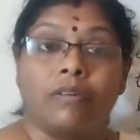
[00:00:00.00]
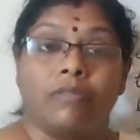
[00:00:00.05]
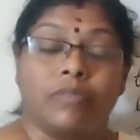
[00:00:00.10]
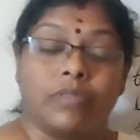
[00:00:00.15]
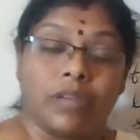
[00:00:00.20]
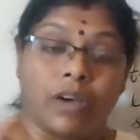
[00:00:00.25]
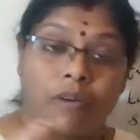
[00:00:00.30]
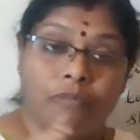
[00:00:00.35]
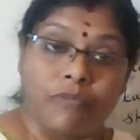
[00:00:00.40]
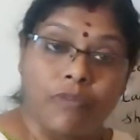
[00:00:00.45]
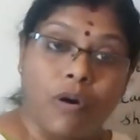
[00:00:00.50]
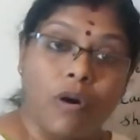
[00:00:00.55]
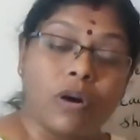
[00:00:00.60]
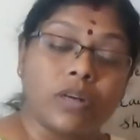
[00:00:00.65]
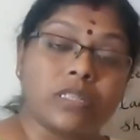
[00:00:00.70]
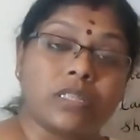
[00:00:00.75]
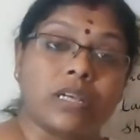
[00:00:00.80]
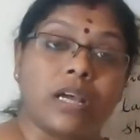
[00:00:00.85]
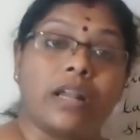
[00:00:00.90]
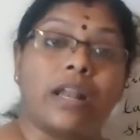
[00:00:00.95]
The
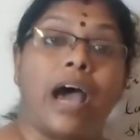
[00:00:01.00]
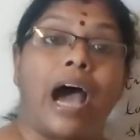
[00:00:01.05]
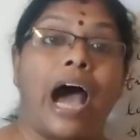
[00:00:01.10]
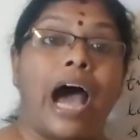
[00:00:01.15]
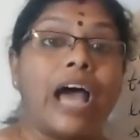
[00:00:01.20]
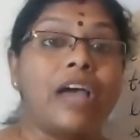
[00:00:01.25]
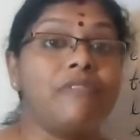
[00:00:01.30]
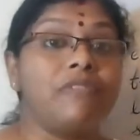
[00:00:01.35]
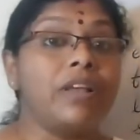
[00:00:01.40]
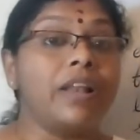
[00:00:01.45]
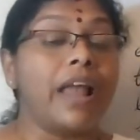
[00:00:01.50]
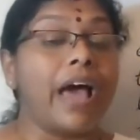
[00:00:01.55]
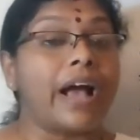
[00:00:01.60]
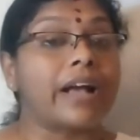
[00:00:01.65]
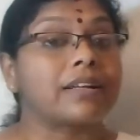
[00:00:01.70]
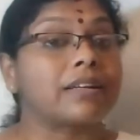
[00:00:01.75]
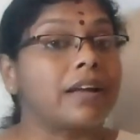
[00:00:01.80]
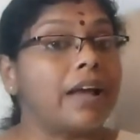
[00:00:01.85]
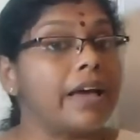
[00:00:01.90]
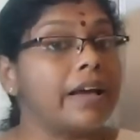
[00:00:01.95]
fox said, I will
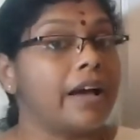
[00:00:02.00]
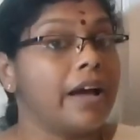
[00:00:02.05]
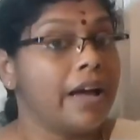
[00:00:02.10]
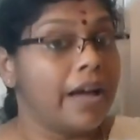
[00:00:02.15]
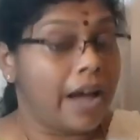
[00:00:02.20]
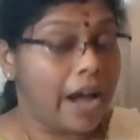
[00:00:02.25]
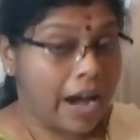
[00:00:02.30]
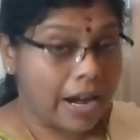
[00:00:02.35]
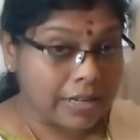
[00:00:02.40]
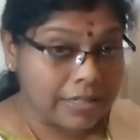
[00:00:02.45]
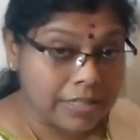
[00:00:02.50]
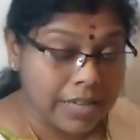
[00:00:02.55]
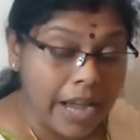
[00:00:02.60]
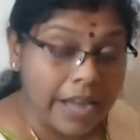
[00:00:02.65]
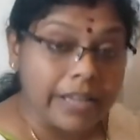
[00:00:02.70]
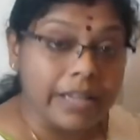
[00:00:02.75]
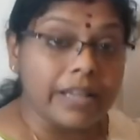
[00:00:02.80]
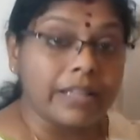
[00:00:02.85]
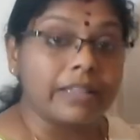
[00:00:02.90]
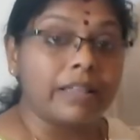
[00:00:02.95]
act like
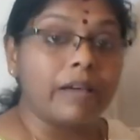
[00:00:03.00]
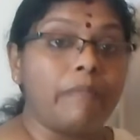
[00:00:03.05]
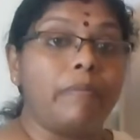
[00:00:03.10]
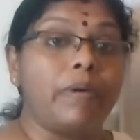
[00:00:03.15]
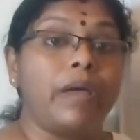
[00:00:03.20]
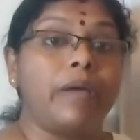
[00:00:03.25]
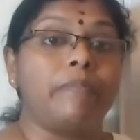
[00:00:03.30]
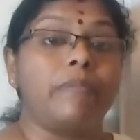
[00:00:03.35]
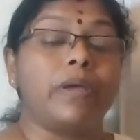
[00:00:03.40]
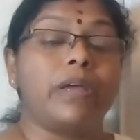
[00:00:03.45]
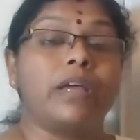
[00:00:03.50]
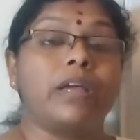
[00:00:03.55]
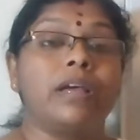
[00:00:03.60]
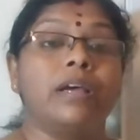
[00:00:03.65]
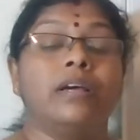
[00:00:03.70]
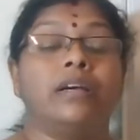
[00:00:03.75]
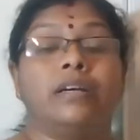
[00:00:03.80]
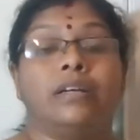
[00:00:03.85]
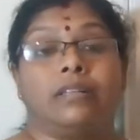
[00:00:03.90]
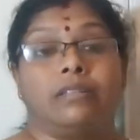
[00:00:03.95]
attacking baby.
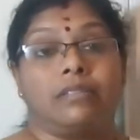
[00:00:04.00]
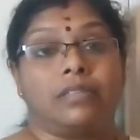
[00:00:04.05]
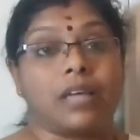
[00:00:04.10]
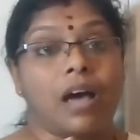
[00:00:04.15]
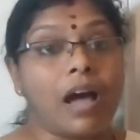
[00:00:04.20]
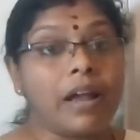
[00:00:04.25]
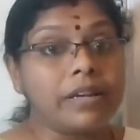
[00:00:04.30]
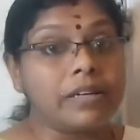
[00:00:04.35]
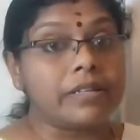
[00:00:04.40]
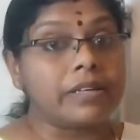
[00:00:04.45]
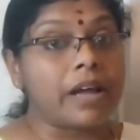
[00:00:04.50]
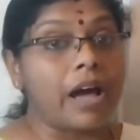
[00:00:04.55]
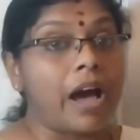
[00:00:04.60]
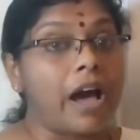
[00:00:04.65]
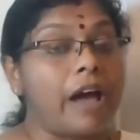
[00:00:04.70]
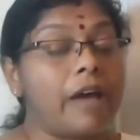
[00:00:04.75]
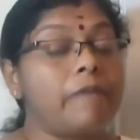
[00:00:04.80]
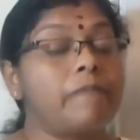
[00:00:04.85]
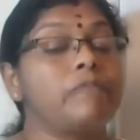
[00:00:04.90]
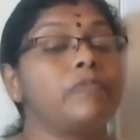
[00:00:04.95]
That
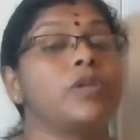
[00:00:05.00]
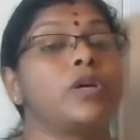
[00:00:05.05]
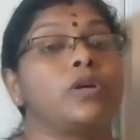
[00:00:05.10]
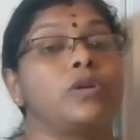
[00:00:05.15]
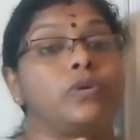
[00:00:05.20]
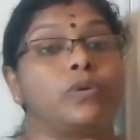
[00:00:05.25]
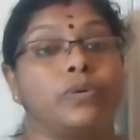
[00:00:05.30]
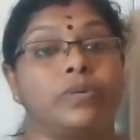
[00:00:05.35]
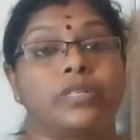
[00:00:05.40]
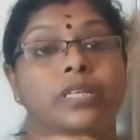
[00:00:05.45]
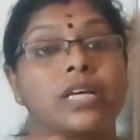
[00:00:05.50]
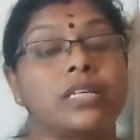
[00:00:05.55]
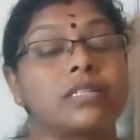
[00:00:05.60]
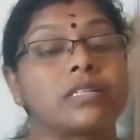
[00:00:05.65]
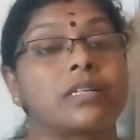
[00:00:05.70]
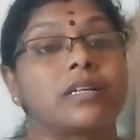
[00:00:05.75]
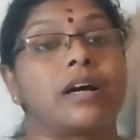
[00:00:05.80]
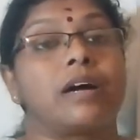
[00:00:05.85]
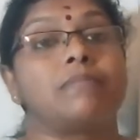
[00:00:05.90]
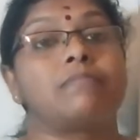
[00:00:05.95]
time you
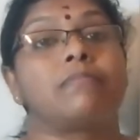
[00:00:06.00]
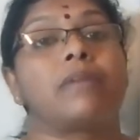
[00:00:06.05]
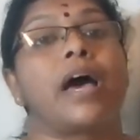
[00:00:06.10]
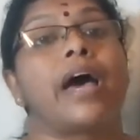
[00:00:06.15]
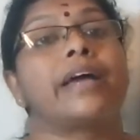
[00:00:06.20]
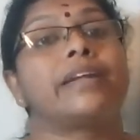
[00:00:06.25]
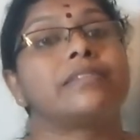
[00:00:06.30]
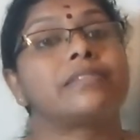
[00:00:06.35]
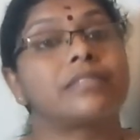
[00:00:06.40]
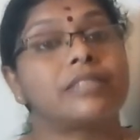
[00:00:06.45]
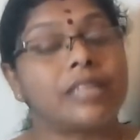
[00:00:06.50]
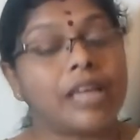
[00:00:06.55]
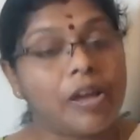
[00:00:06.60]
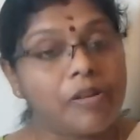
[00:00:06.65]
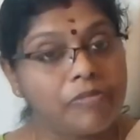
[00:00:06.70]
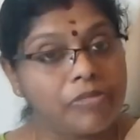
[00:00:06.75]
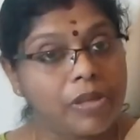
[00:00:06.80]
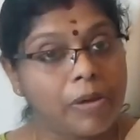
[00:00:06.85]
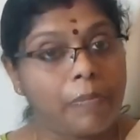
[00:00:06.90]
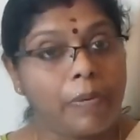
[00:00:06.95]
just come and
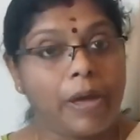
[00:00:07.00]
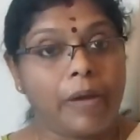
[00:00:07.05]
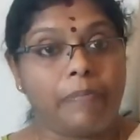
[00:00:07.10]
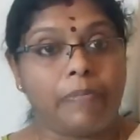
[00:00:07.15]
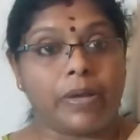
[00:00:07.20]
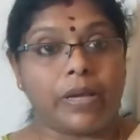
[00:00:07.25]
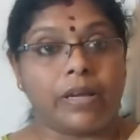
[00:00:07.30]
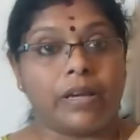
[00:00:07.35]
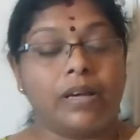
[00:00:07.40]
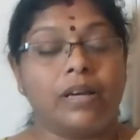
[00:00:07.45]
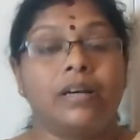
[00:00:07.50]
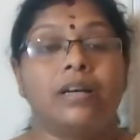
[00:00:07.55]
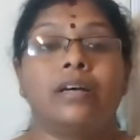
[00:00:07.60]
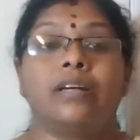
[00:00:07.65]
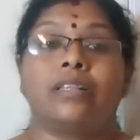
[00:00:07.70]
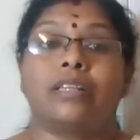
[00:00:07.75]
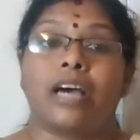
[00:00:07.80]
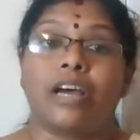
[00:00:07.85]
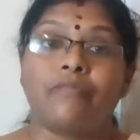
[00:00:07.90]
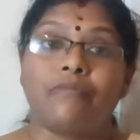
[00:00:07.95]
save the baby.
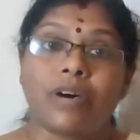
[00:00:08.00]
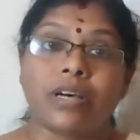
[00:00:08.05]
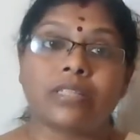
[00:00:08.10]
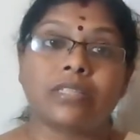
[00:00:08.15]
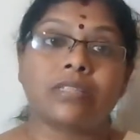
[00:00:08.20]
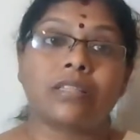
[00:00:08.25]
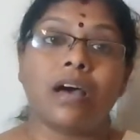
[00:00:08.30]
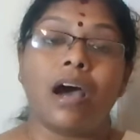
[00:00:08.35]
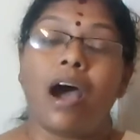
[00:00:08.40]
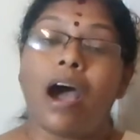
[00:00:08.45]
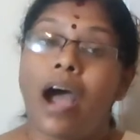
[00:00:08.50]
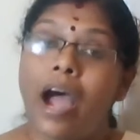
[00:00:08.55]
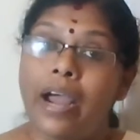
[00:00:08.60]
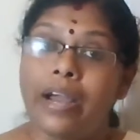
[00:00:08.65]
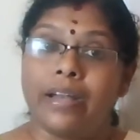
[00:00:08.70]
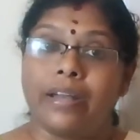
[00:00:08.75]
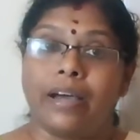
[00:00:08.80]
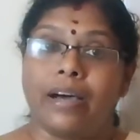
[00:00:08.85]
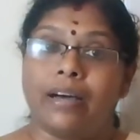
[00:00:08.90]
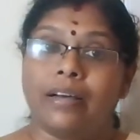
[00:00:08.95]
That was the
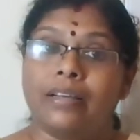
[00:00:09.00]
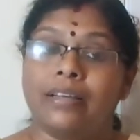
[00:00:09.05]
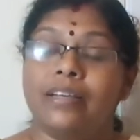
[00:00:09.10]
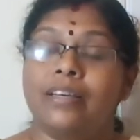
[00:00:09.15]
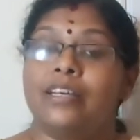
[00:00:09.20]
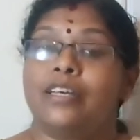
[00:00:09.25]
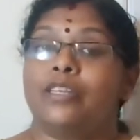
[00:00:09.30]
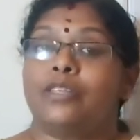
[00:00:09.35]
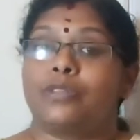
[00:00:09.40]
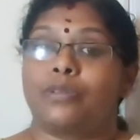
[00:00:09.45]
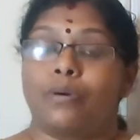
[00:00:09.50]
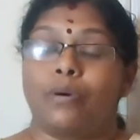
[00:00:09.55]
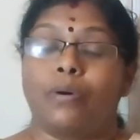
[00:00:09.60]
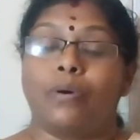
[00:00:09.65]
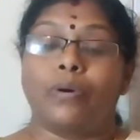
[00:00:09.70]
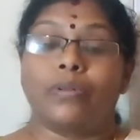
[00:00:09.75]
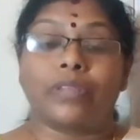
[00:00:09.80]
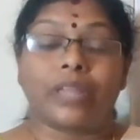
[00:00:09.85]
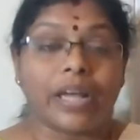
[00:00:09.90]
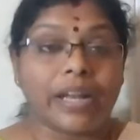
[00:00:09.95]
idea.
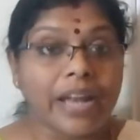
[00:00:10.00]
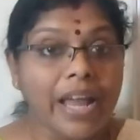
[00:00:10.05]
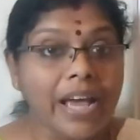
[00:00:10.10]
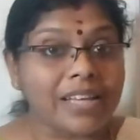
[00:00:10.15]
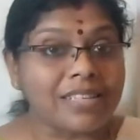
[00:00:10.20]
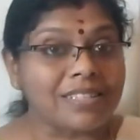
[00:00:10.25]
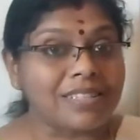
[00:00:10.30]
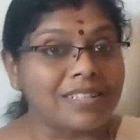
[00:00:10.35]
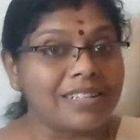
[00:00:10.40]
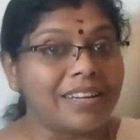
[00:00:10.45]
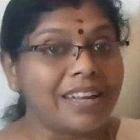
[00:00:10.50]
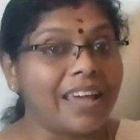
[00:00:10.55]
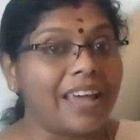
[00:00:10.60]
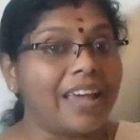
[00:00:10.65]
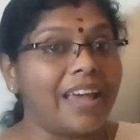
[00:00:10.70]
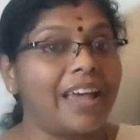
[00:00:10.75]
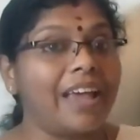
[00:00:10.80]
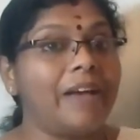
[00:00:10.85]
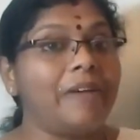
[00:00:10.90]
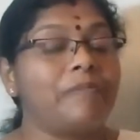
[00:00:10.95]
So the next
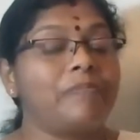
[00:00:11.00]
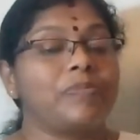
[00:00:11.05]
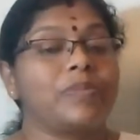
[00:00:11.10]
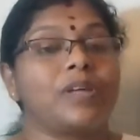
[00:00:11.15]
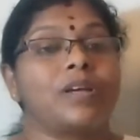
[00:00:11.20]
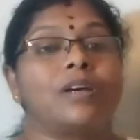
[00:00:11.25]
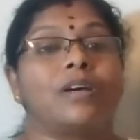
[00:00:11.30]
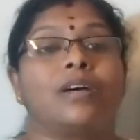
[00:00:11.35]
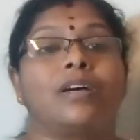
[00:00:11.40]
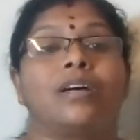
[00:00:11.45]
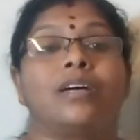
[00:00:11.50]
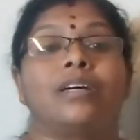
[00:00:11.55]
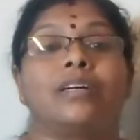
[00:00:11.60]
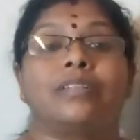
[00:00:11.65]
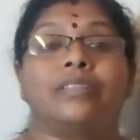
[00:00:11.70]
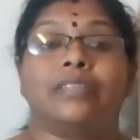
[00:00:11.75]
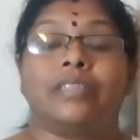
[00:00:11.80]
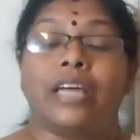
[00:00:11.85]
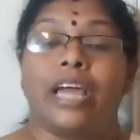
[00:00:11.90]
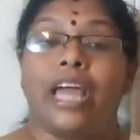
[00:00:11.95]
day
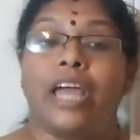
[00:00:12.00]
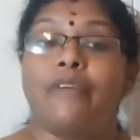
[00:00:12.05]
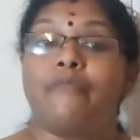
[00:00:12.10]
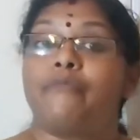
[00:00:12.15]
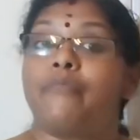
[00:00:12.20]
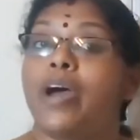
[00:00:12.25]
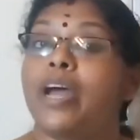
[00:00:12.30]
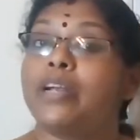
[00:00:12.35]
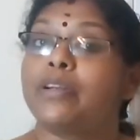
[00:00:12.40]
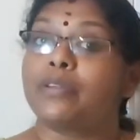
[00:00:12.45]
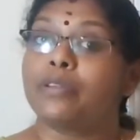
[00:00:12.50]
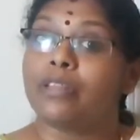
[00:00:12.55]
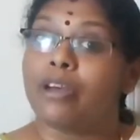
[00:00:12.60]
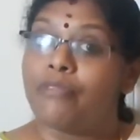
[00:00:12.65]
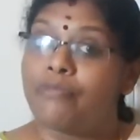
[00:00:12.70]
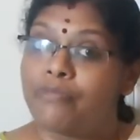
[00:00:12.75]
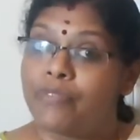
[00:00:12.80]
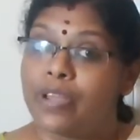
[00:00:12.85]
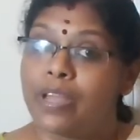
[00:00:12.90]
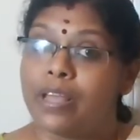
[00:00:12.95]
they went to
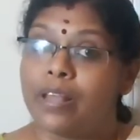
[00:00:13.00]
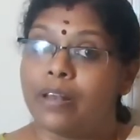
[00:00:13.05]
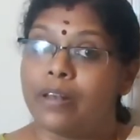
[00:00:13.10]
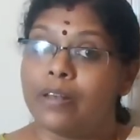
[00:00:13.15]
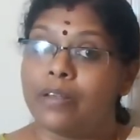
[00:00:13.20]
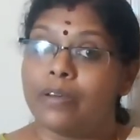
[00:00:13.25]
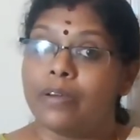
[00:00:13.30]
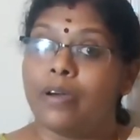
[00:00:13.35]
the field.